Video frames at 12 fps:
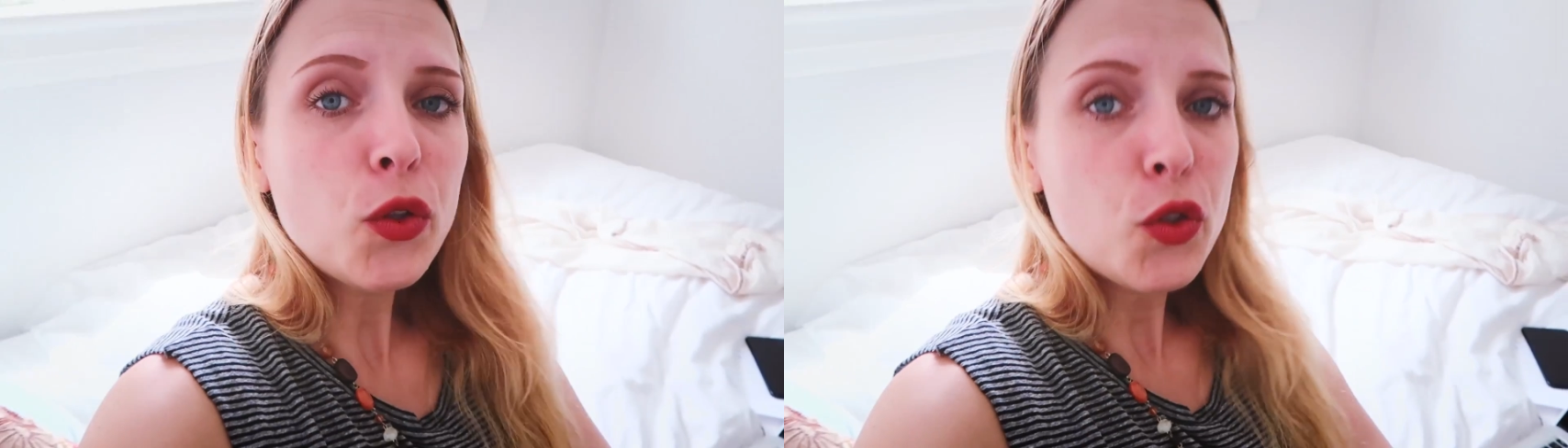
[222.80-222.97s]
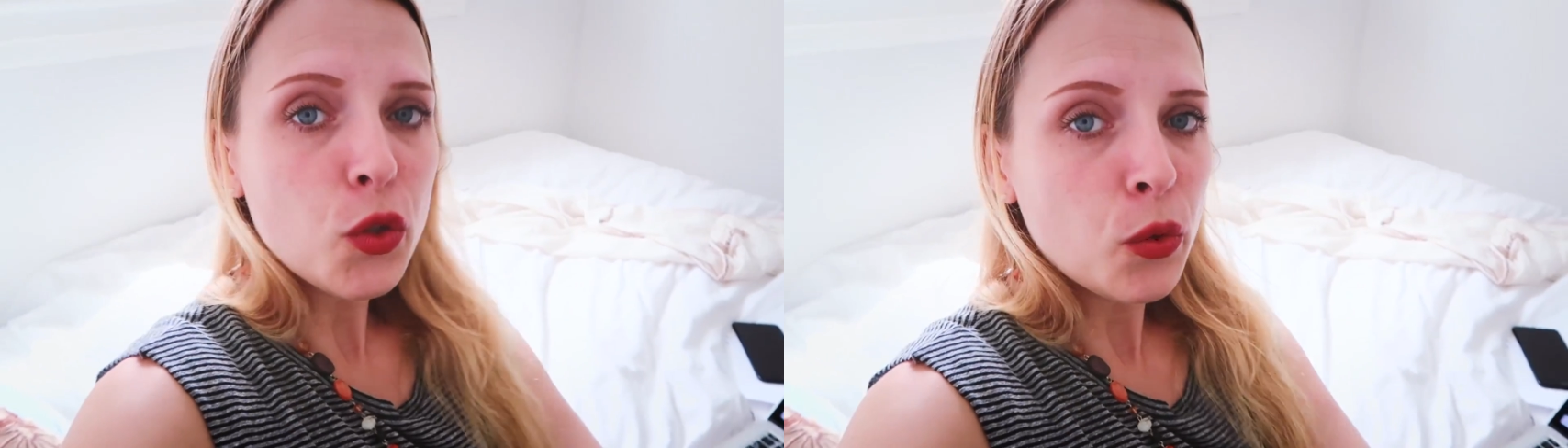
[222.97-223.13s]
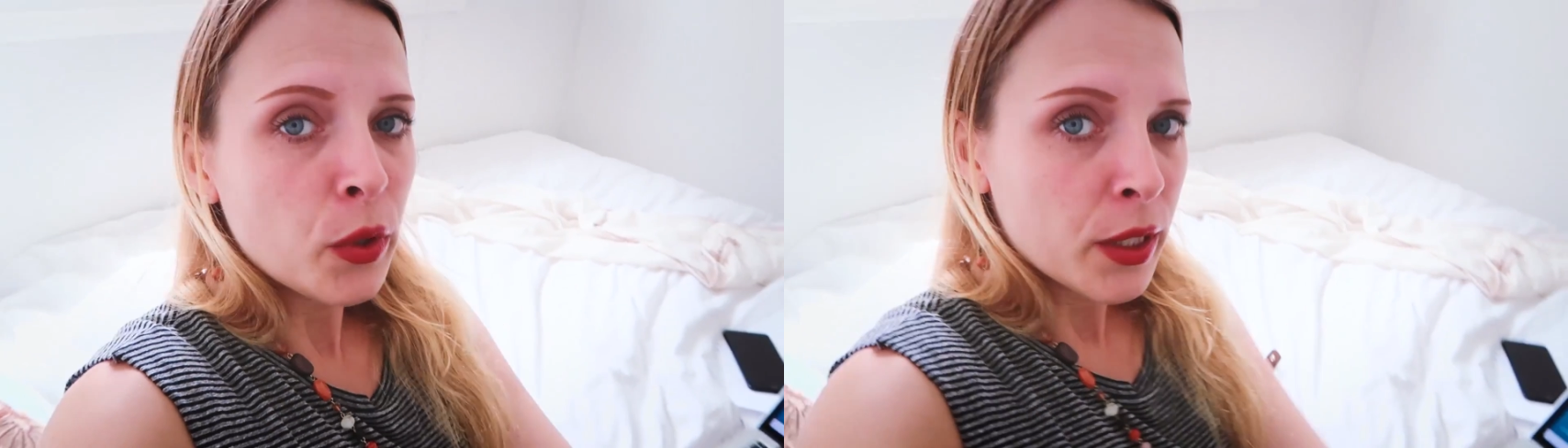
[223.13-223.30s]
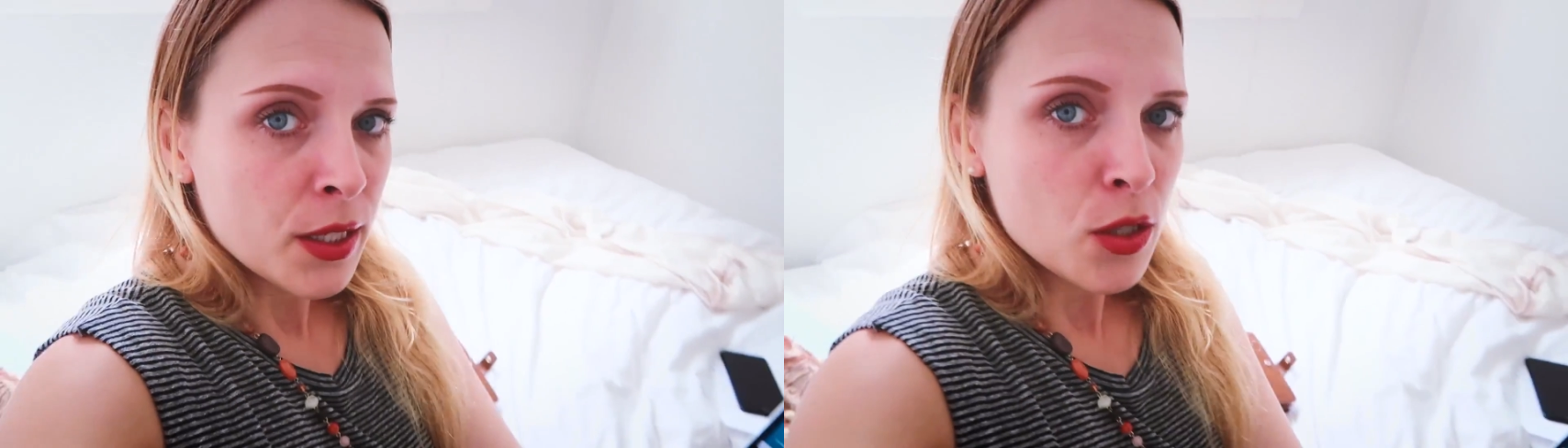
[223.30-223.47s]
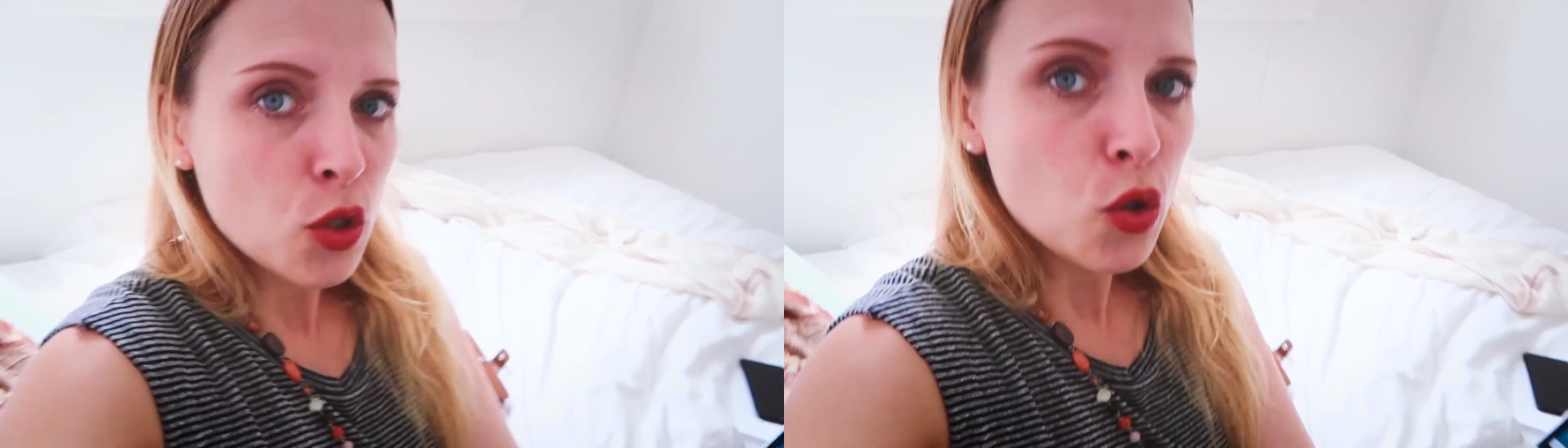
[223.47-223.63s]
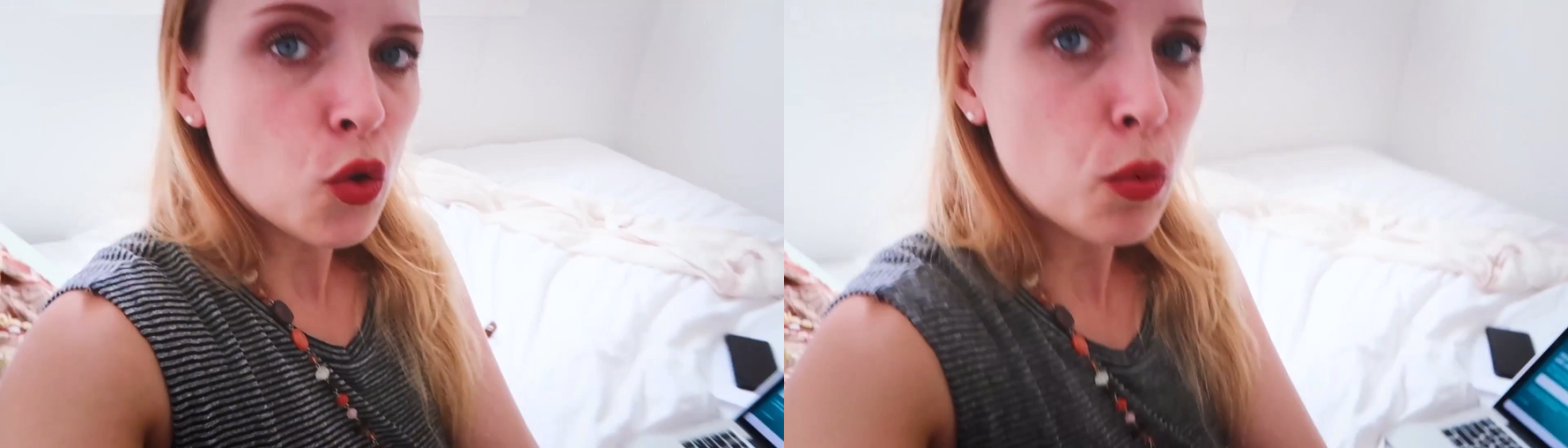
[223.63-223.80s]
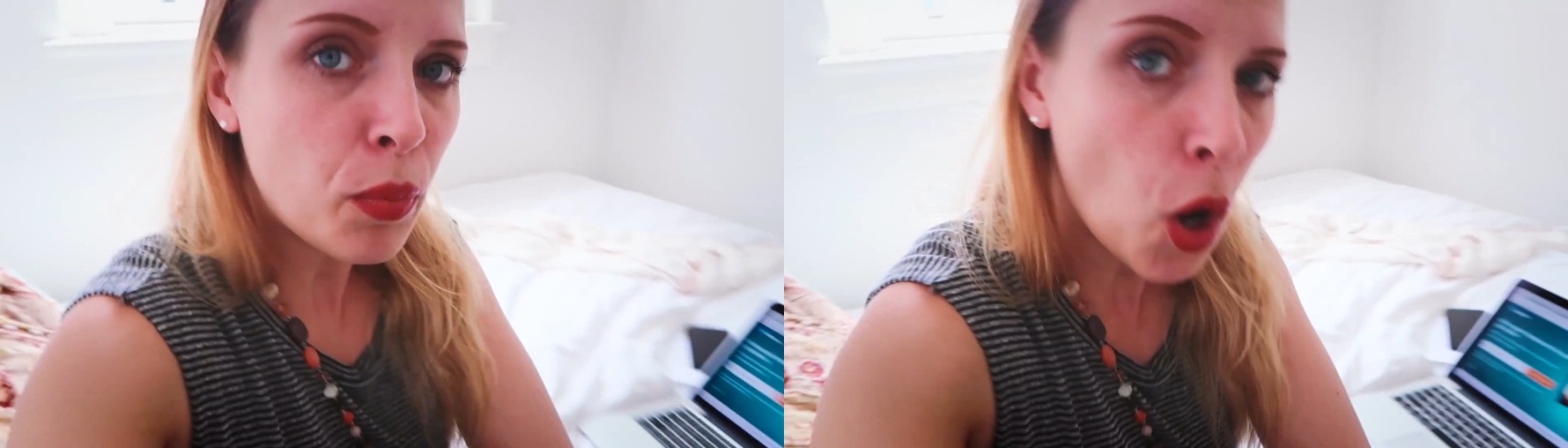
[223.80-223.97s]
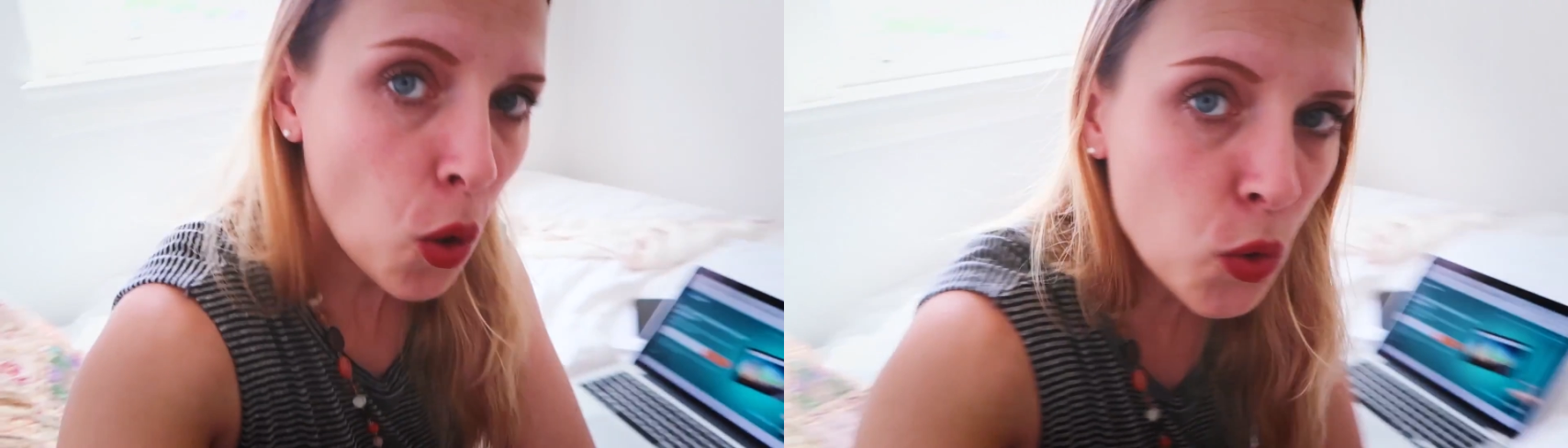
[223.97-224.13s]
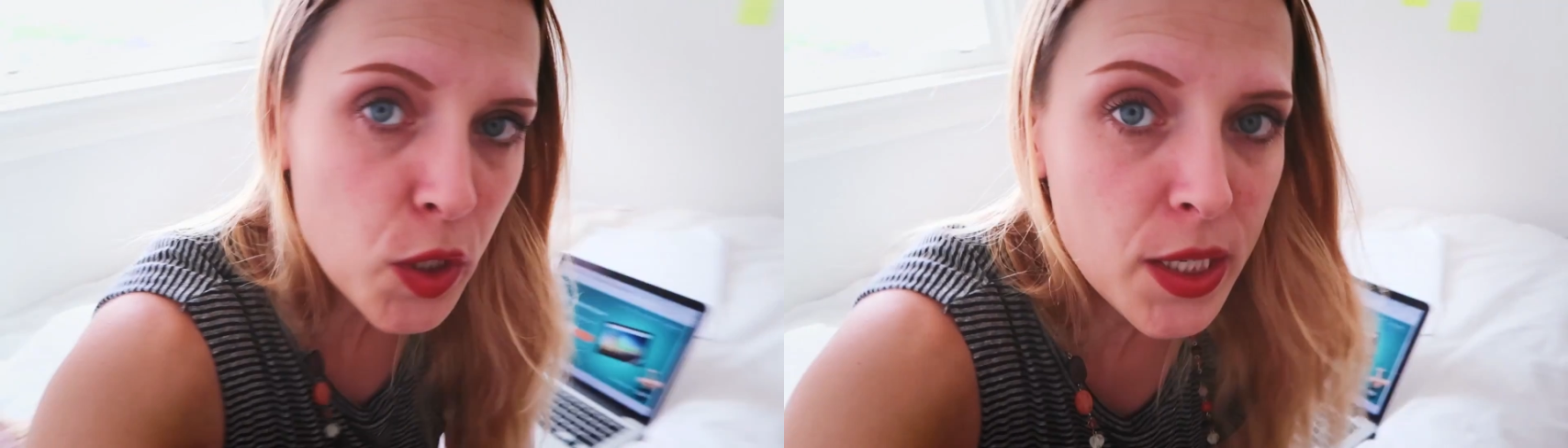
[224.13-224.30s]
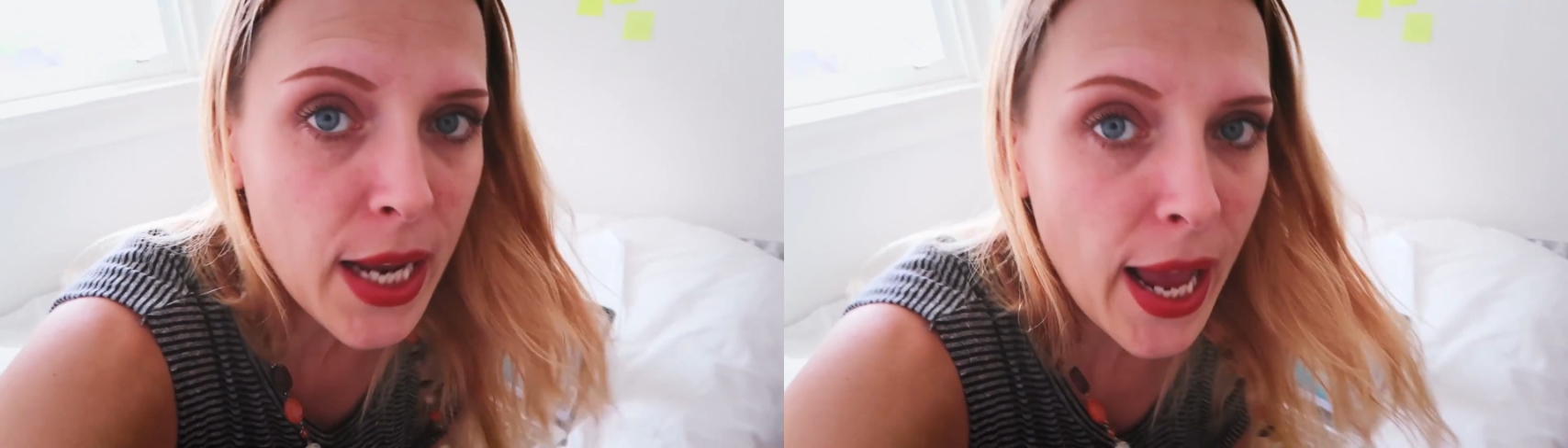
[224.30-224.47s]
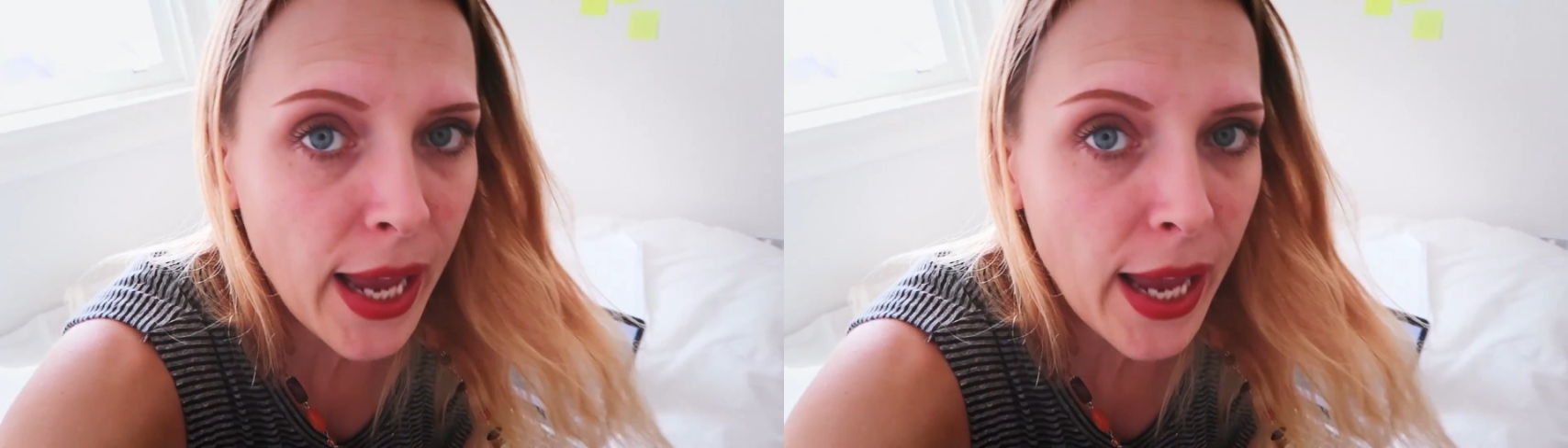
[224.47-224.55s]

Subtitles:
you do is you post